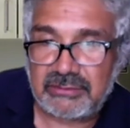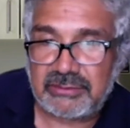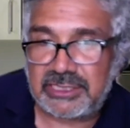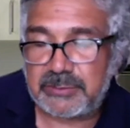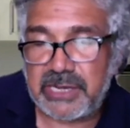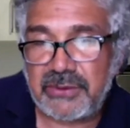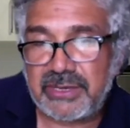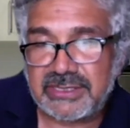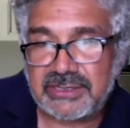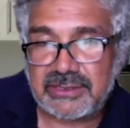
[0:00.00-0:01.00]

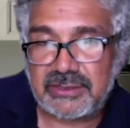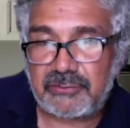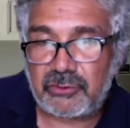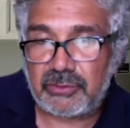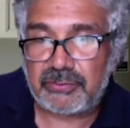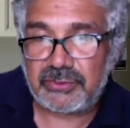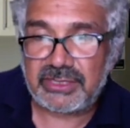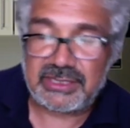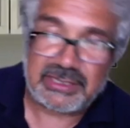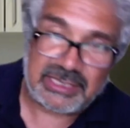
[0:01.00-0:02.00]
experience from the
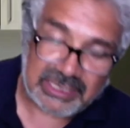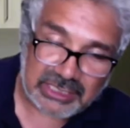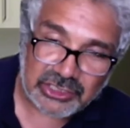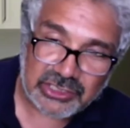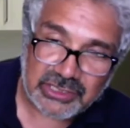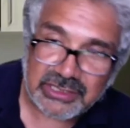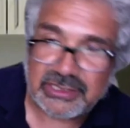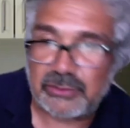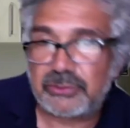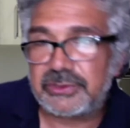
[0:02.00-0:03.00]
clinicians
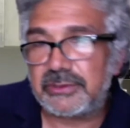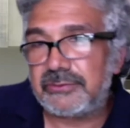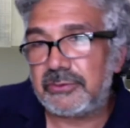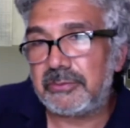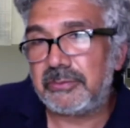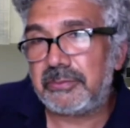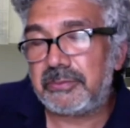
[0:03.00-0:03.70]
and also from